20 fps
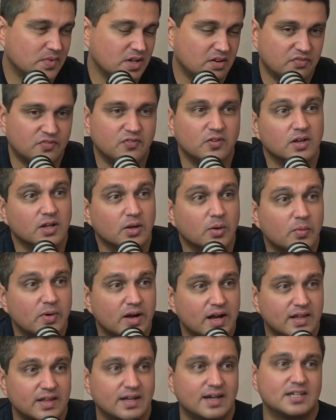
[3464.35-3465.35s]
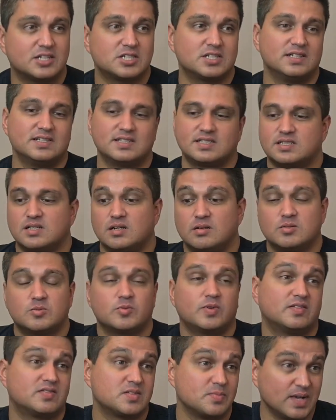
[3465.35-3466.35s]
I'm fully aware that actually there's times
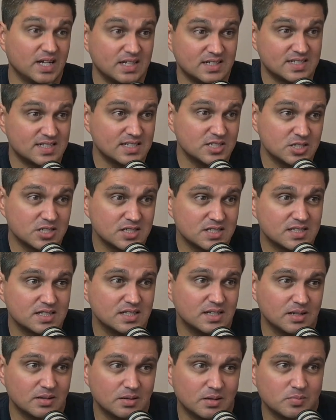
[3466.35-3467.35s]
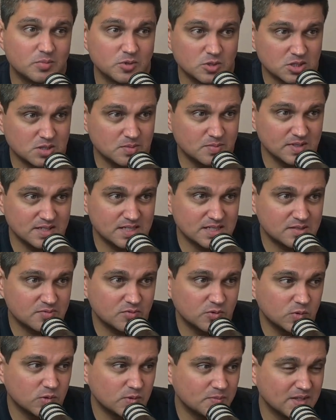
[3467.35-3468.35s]
where I have to make decisions and push the business
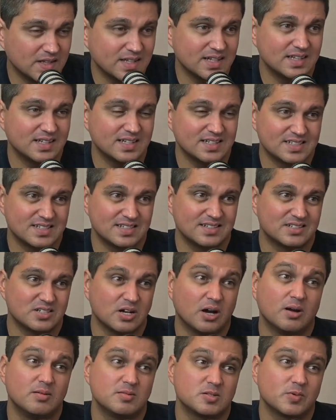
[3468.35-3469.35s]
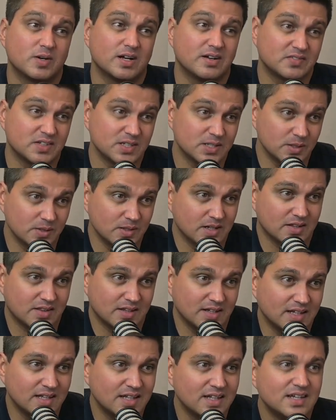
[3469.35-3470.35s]
forward, but then there's times where I have to do
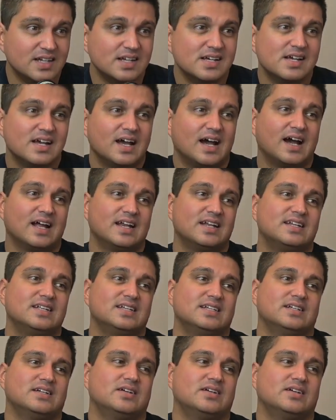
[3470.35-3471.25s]
nothing. And